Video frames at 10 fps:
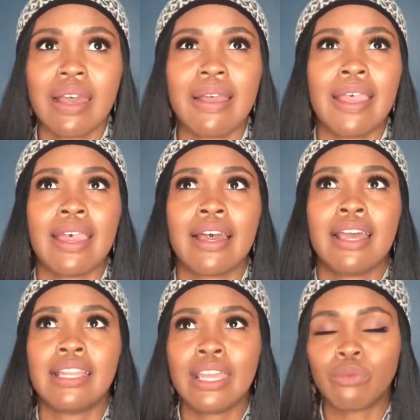
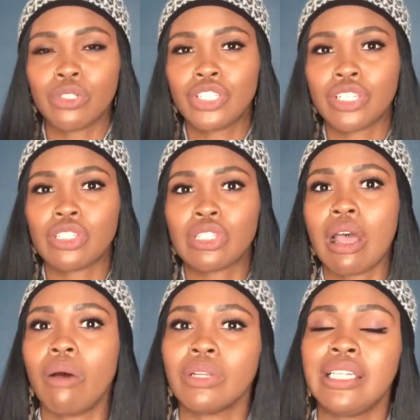and it was just
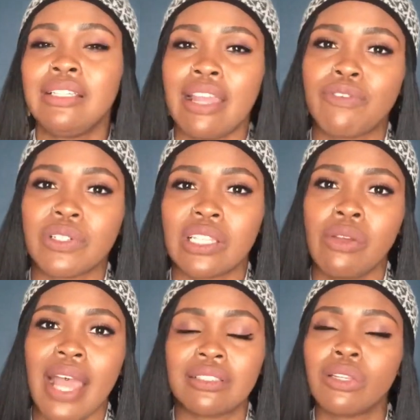totally different. So
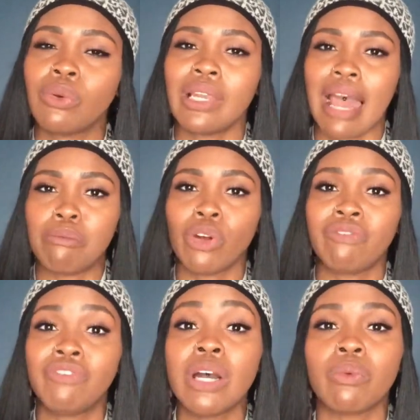you had to do a lot more
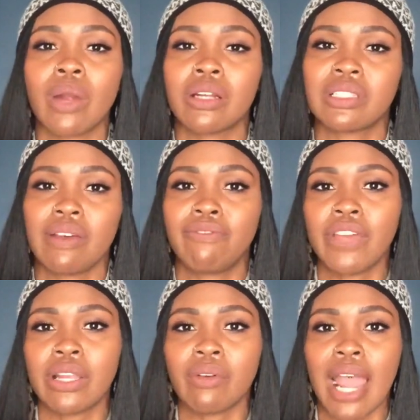footwork to
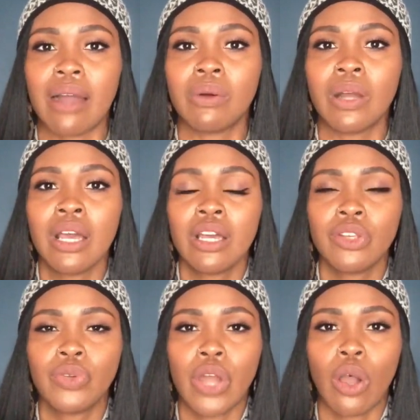figure out,
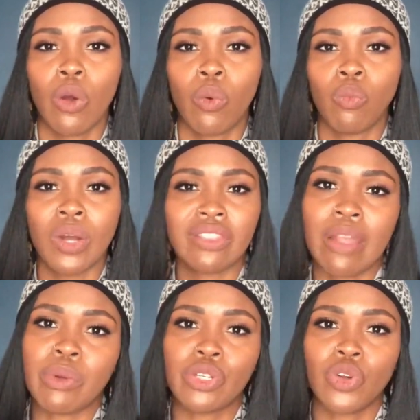you know, what they
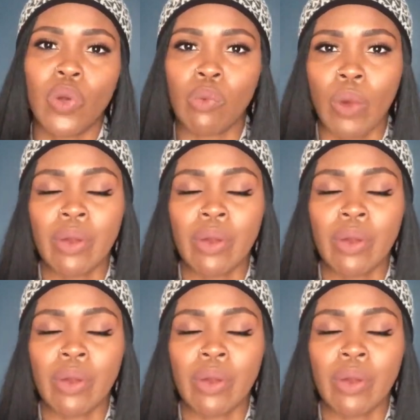were doing, where